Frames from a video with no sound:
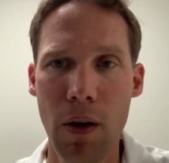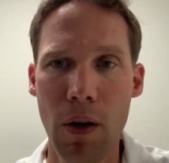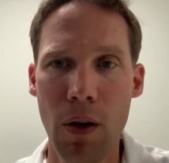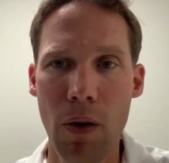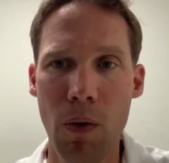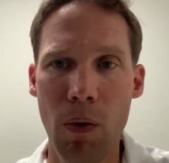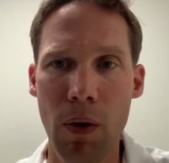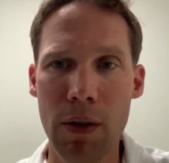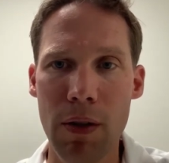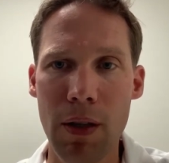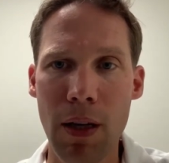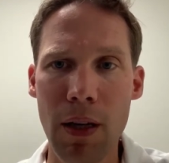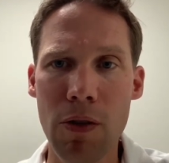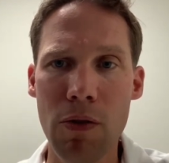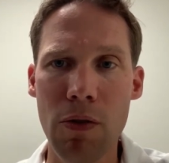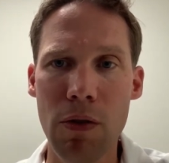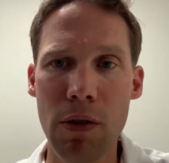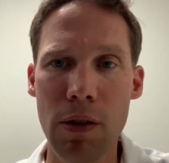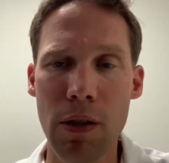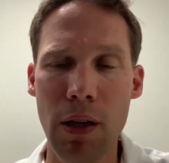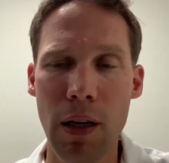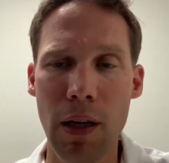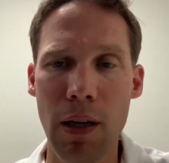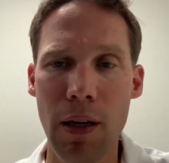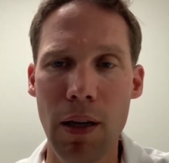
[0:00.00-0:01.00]
What's
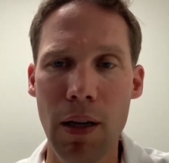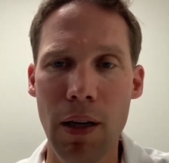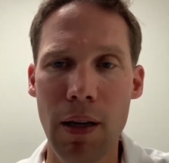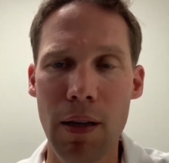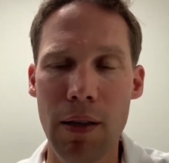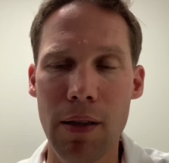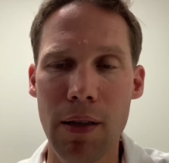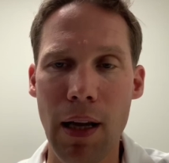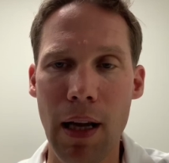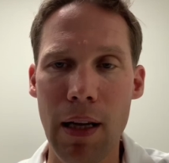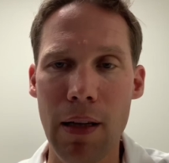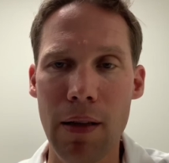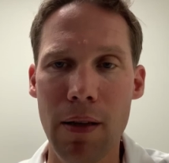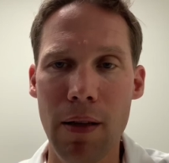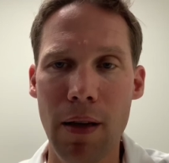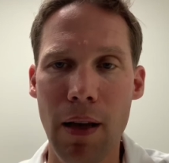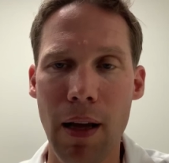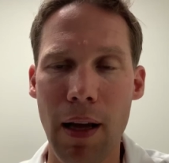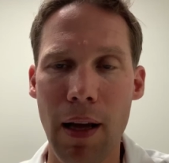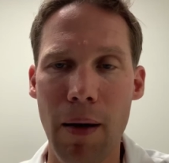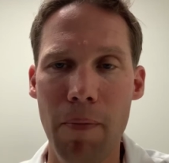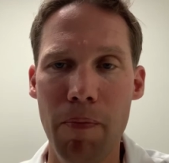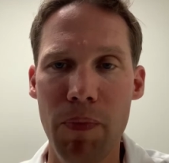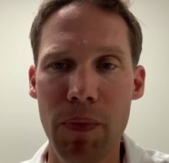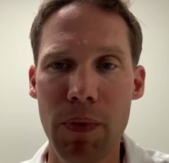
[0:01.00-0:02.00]
interesting is that
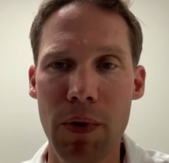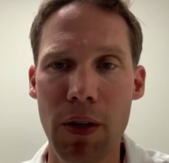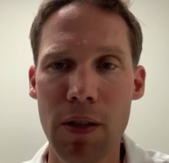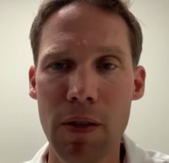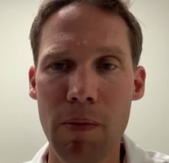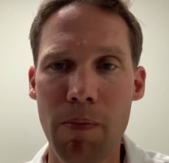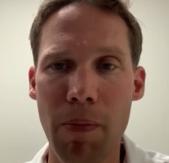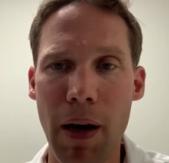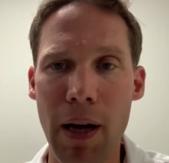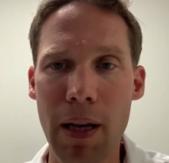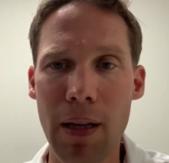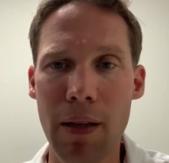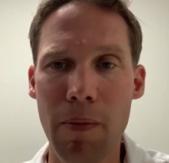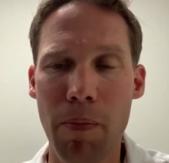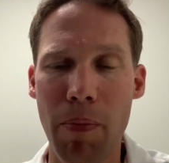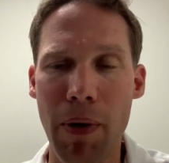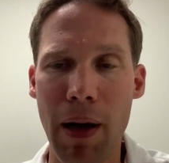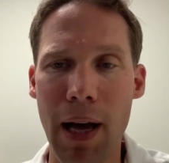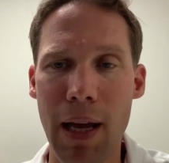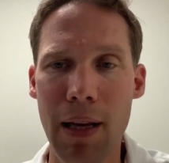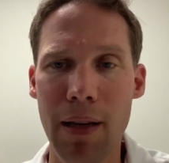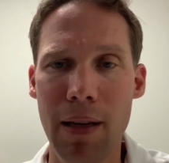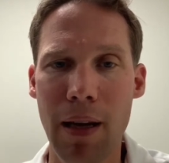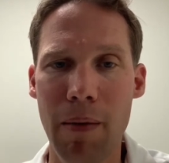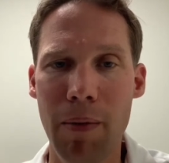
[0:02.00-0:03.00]
despite the
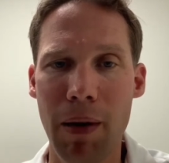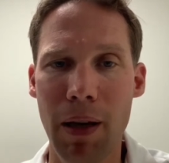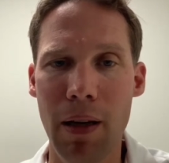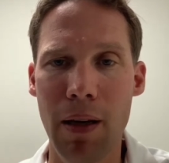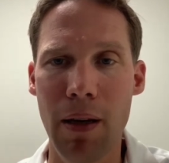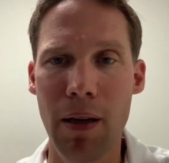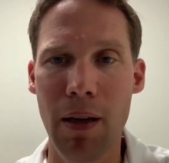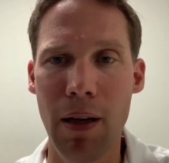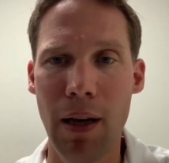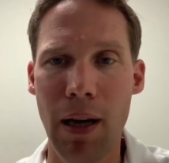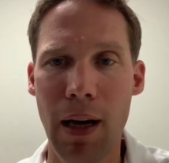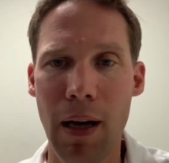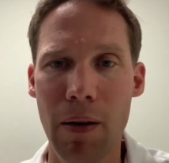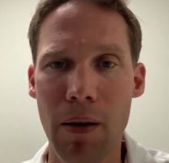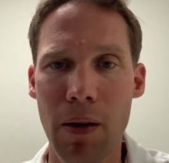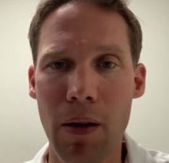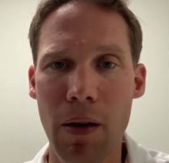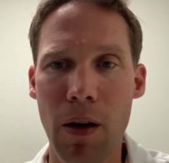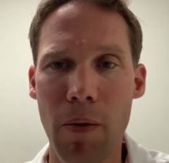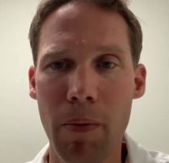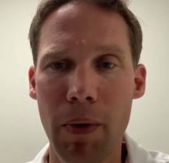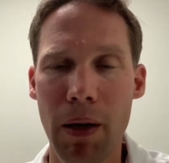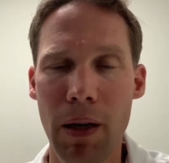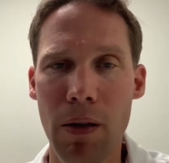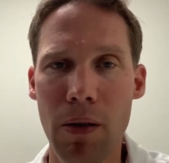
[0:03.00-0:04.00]
pandemic
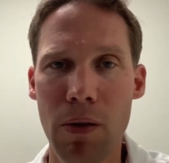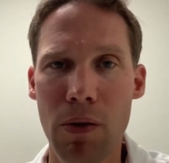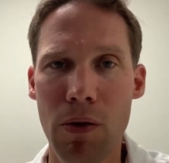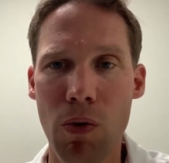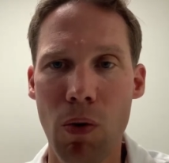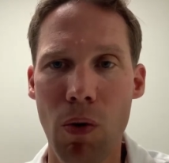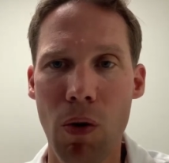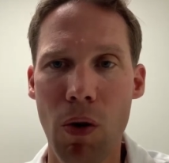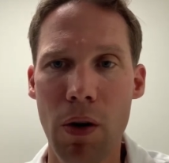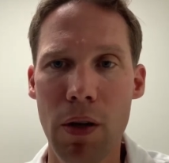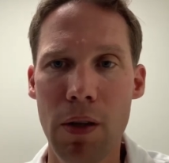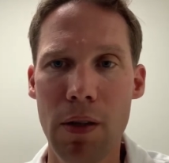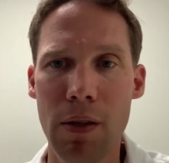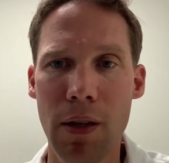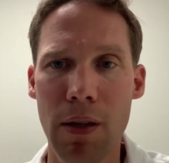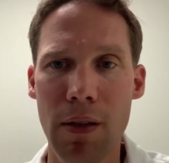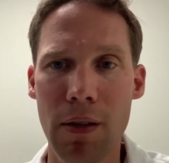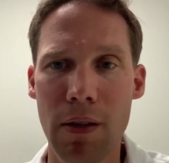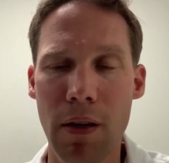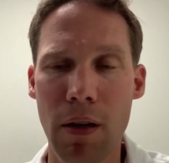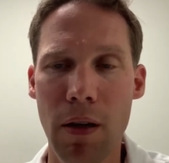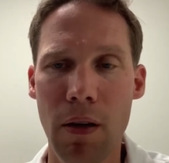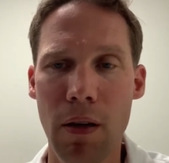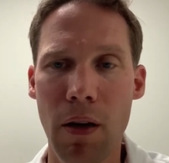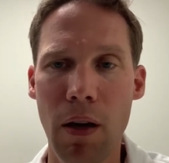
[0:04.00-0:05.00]
coming towards its
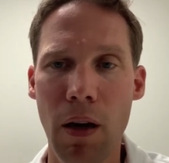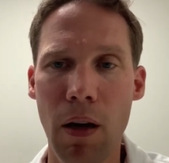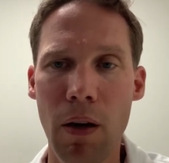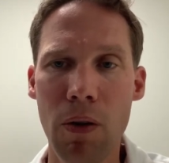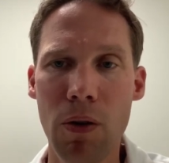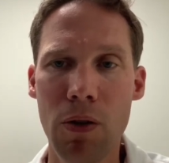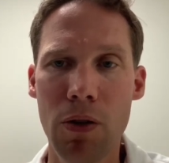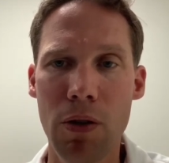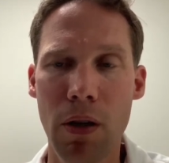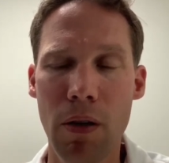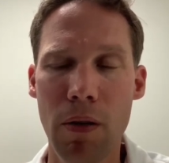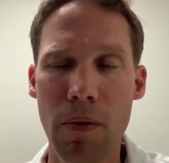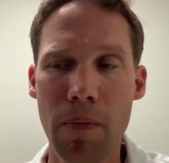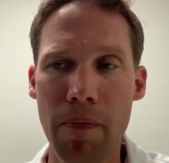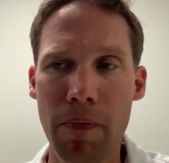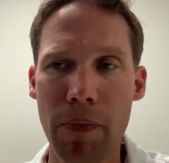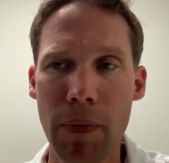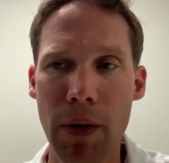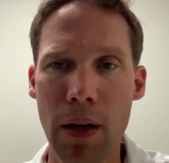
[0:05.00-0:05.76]
conclusion,